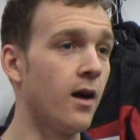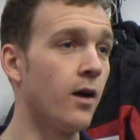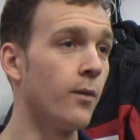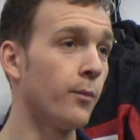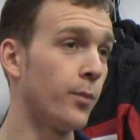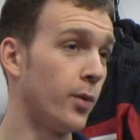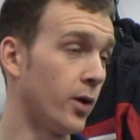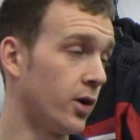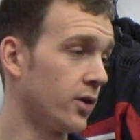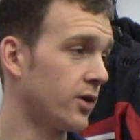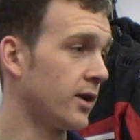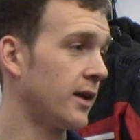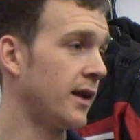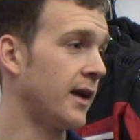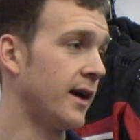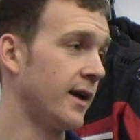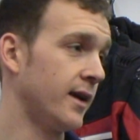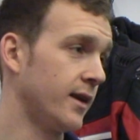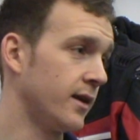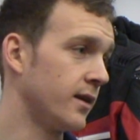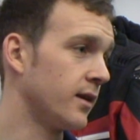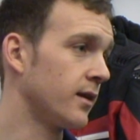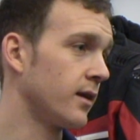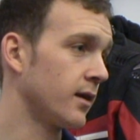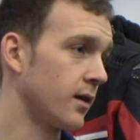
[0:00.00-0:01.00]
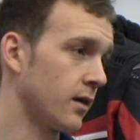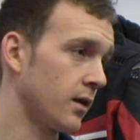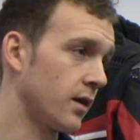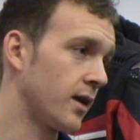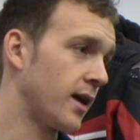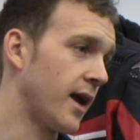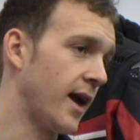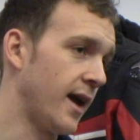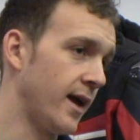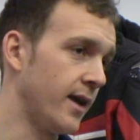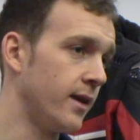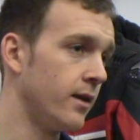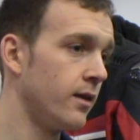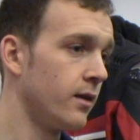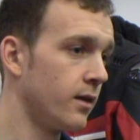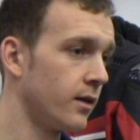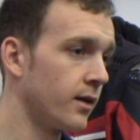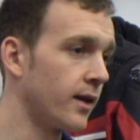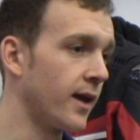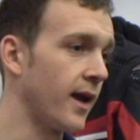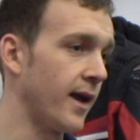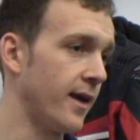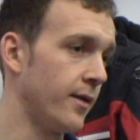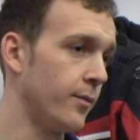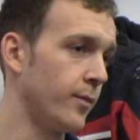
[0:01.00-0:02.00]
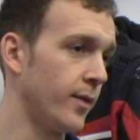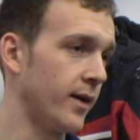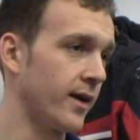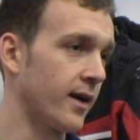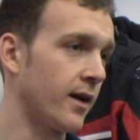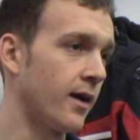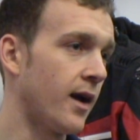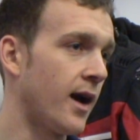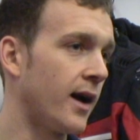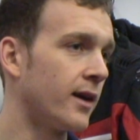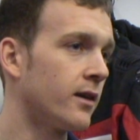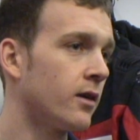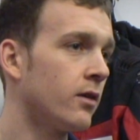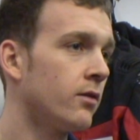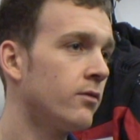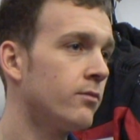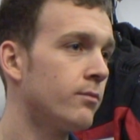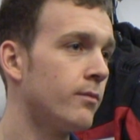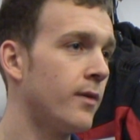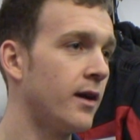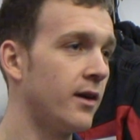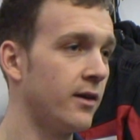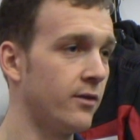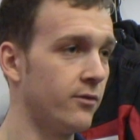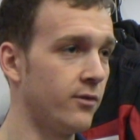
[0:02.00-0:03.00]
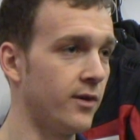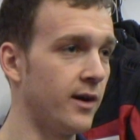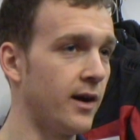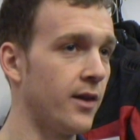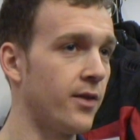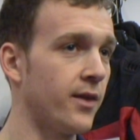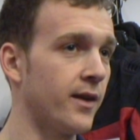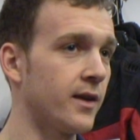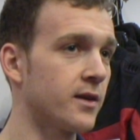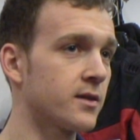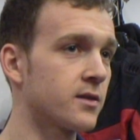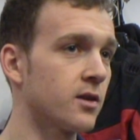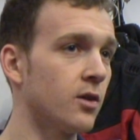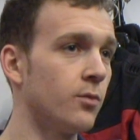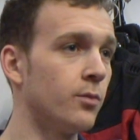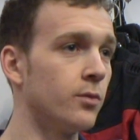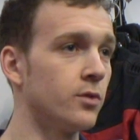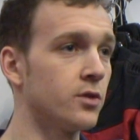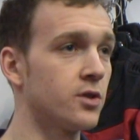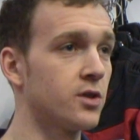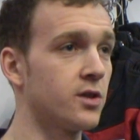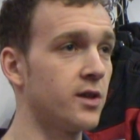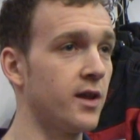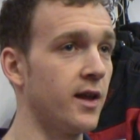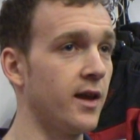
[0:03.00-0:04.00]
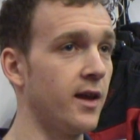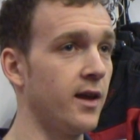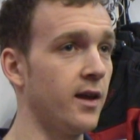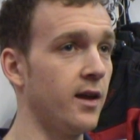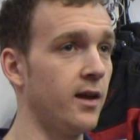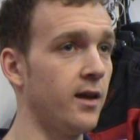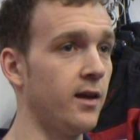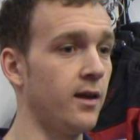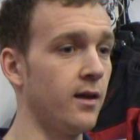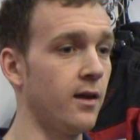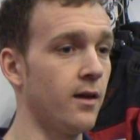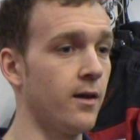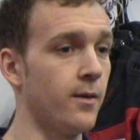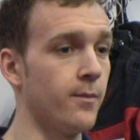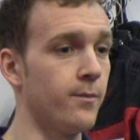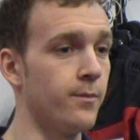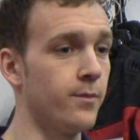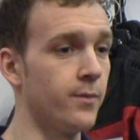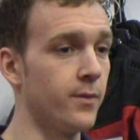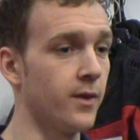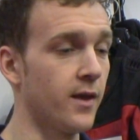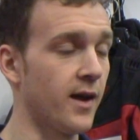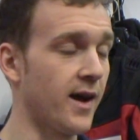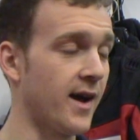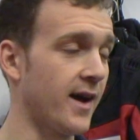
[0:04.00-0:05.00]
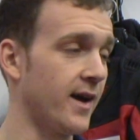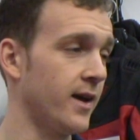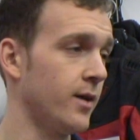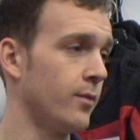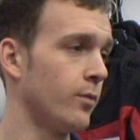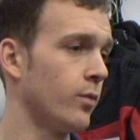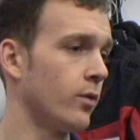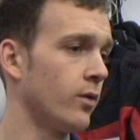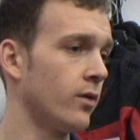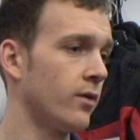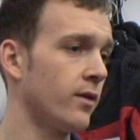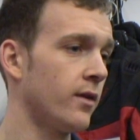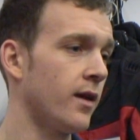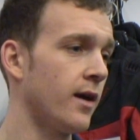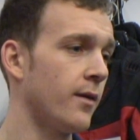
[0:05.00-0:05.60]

borderline getting bigger. I don't really think so much the height, but